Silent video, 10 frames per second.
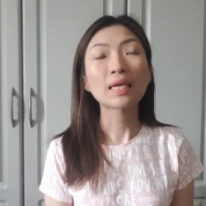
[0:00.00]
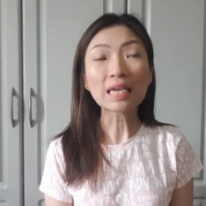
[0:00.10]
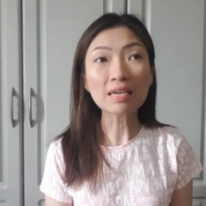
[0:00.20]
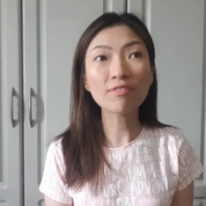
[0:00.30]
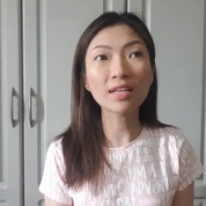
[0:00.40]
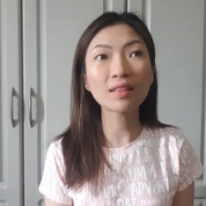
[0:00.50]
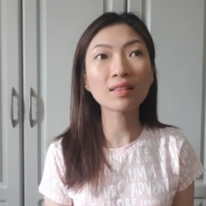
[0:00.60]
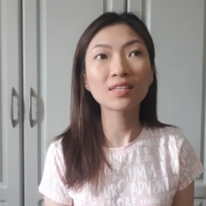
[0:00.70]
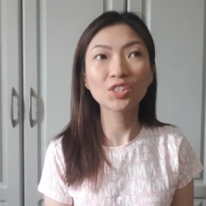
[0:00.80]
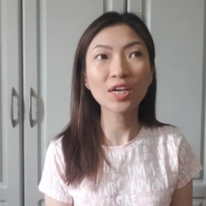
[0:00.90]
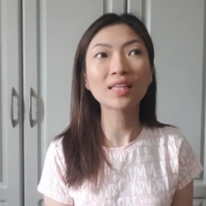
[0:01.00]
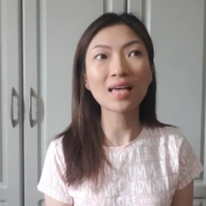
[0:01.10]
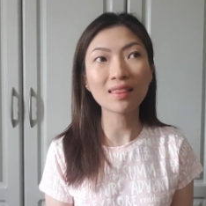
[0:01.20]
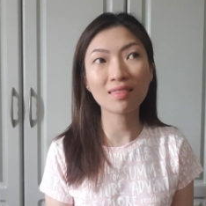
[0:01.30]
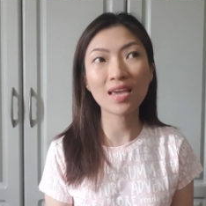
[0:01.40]
Even during
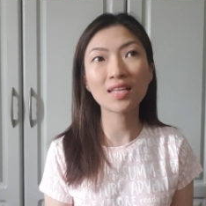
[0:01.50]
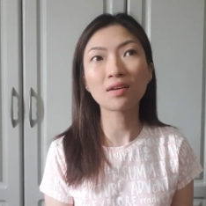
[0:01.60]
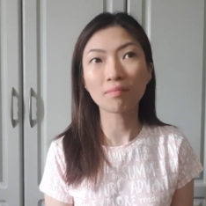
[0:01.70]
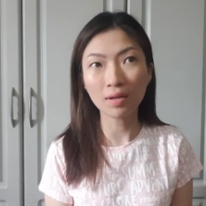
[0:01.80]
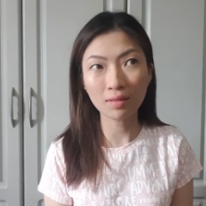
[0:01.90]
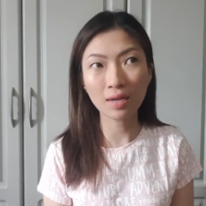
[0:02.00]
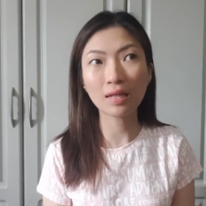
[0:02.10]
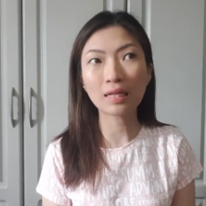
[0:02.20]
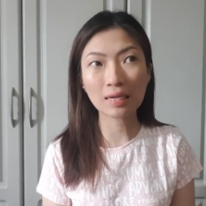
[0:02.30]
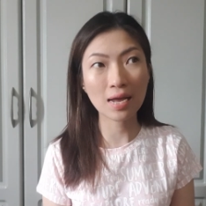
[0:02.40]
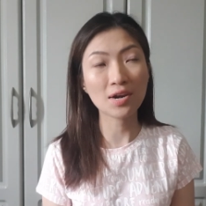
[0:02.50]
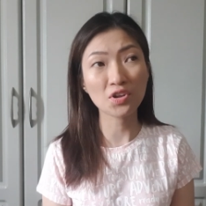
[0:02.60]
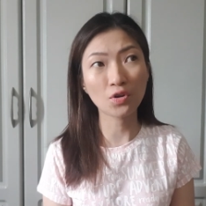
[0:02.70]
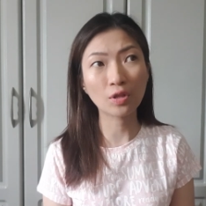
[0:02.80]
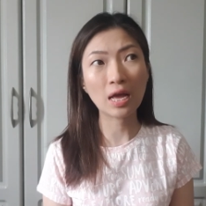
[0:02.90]
that day, ng Monday na
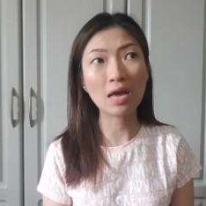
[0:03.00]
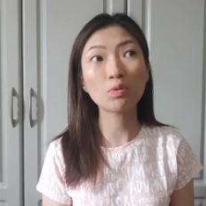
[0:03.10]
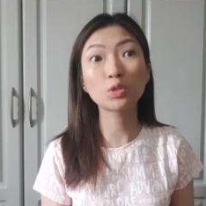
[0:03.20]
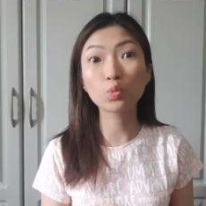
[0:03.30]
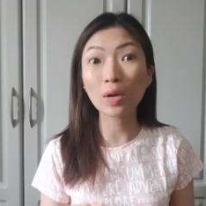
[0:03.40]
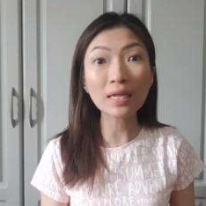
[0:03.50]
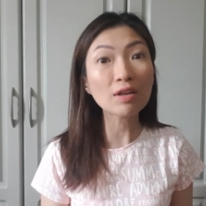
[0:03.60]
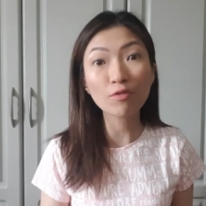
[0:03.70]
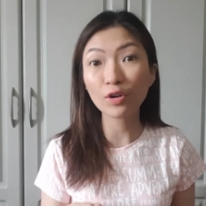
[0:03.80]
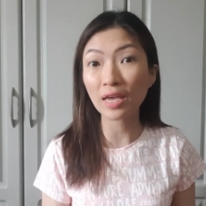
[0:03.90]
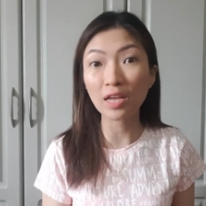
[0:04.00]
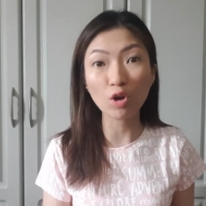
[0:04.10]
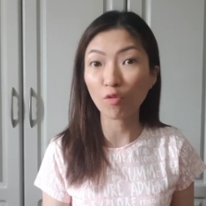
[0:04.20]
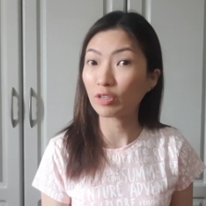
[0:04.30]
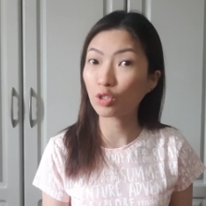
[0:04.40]
nangyari yun, I was waiting for the head
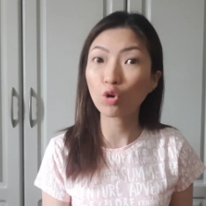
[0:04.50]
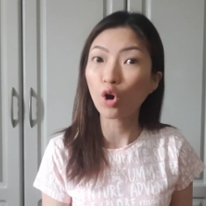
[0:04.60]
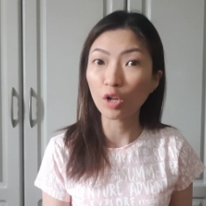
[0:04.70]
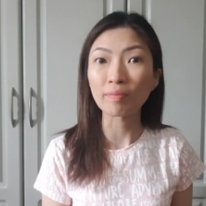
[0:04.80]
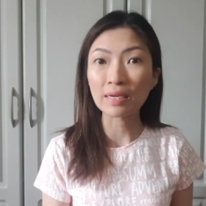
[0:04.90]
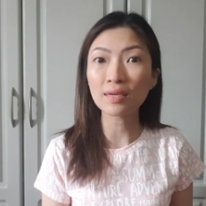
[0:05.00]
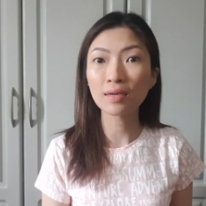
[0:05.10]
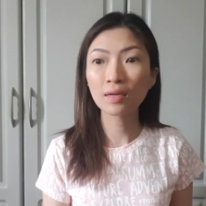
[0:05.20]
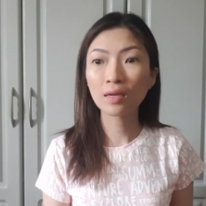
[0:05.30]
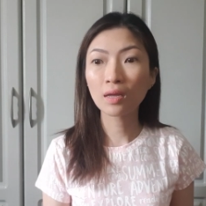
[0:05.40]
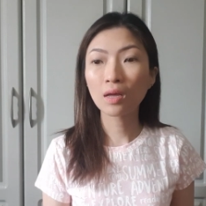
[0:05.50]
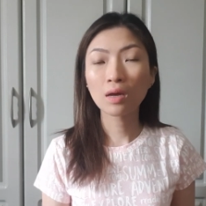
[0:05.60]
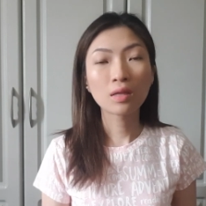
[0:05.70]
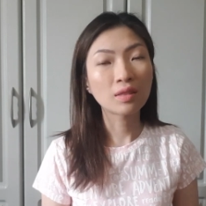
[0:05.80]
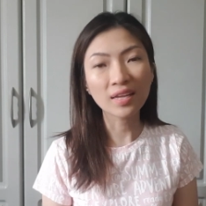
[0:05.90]
office to call me.
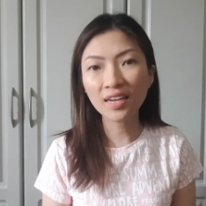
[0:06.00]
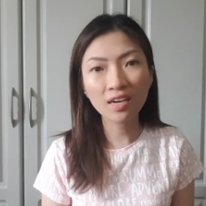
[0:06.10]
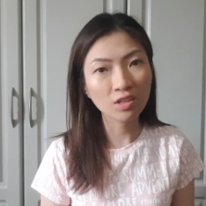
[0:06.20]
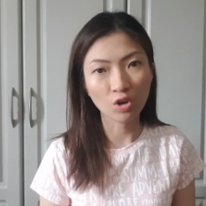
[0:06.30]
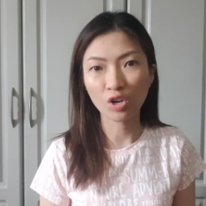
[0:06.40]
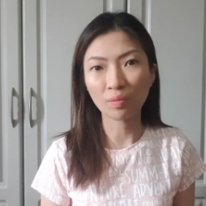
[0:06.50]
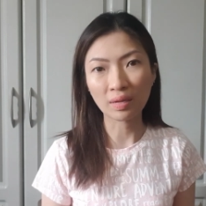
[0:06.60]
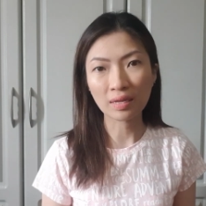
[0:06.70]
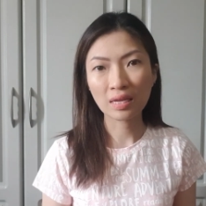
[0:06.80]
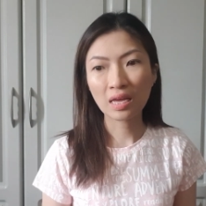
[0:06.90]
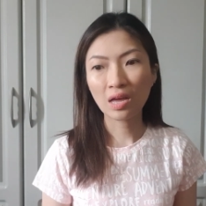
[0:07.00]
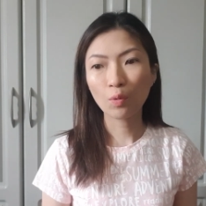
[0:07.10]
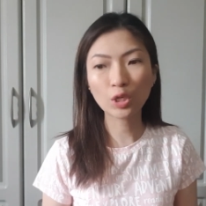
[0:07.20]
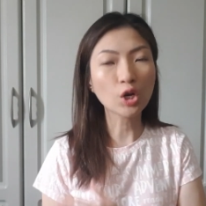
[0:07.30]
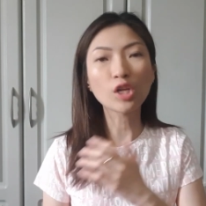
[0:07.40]
They didn't call me.
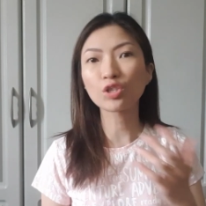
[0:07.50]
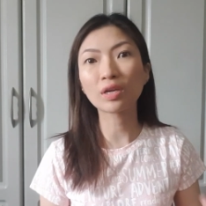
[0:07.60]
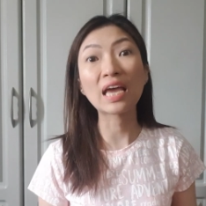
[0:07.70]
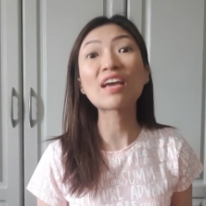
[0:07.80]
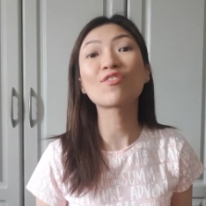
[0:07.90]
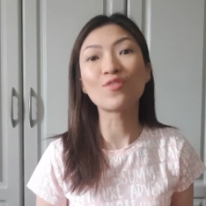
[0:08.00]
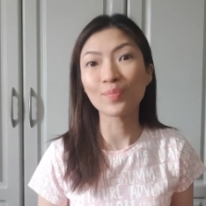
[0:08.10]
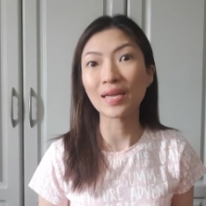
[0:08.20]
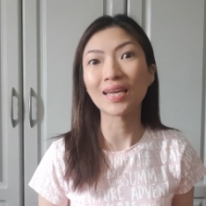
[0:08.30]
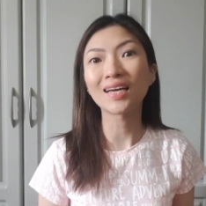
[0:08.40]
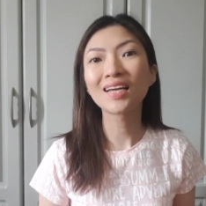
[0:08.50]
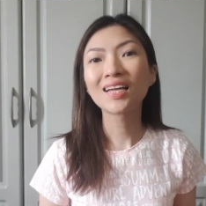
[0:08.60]
Which also gave me,